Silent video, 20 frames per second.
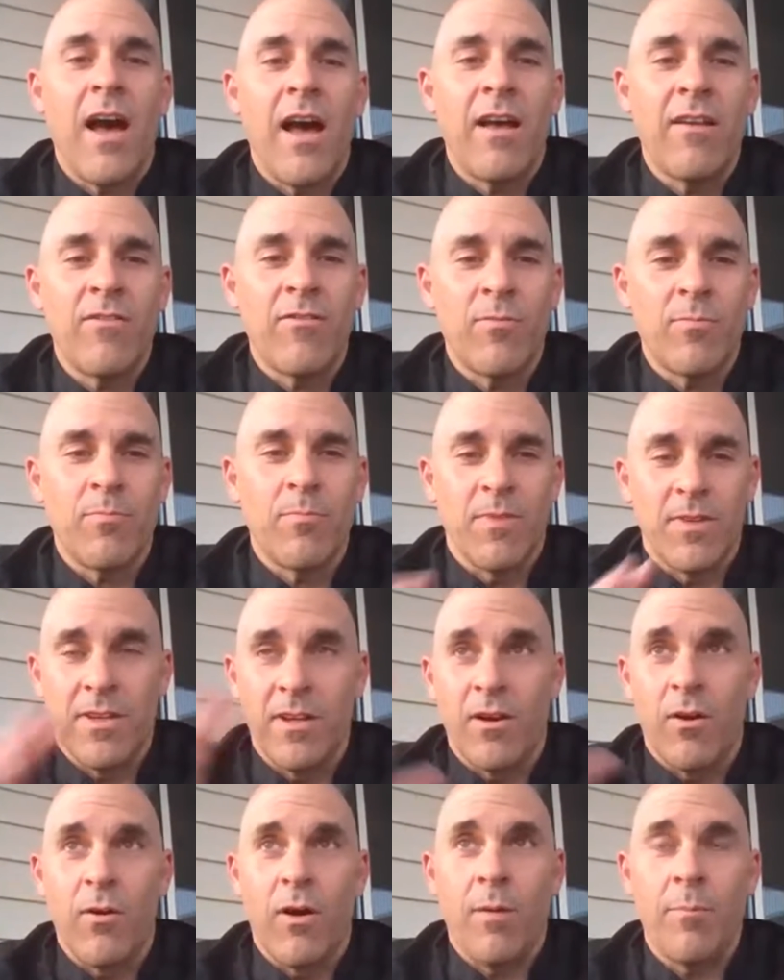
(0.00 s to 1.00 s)

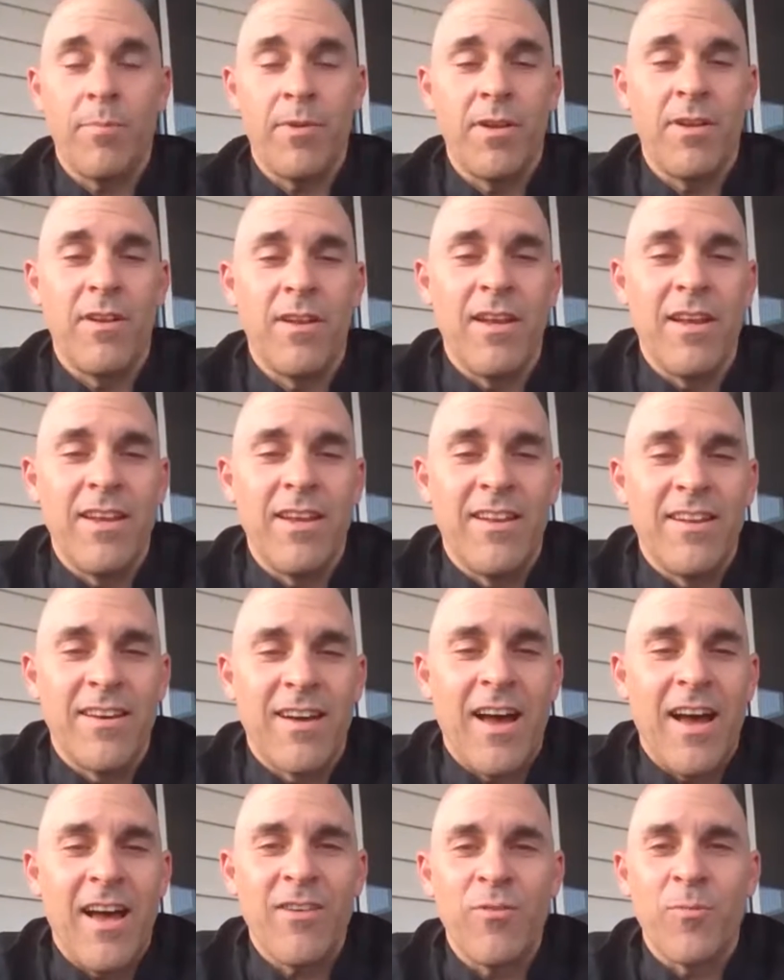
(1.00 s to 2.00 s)
up
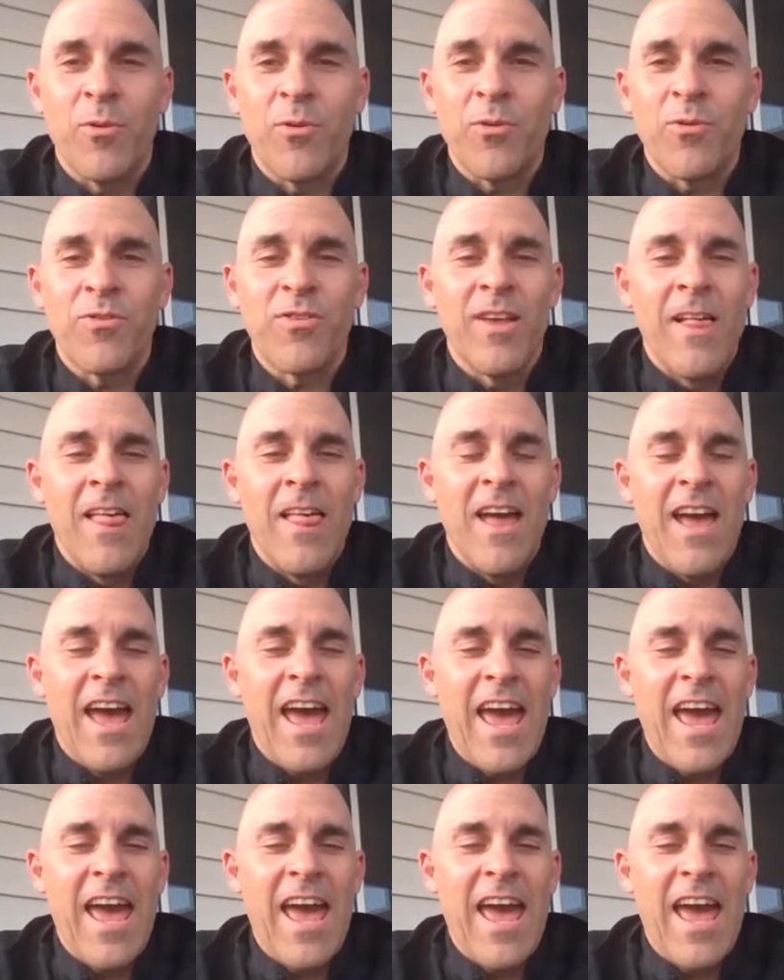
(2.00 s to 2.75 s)
in the cosmos,